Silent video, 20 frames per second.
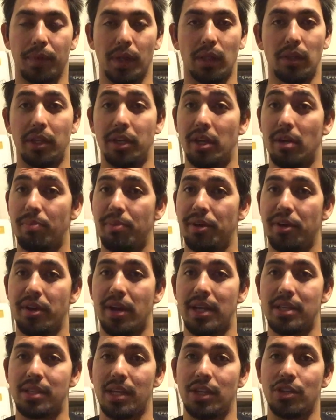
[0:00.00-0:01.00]
linear
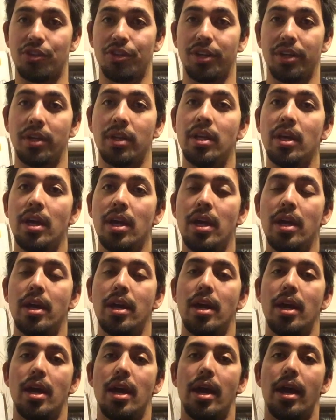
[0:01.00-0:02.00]
periodization,
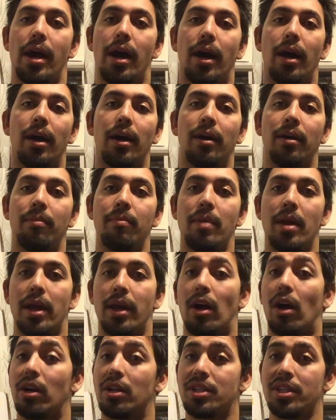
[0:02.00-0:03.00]
and
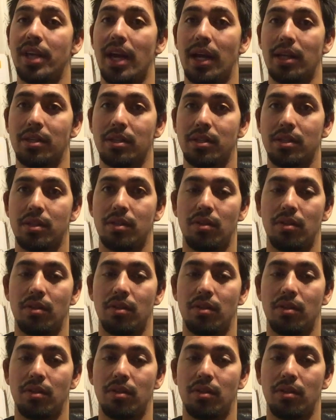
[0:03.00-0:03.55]
RTS.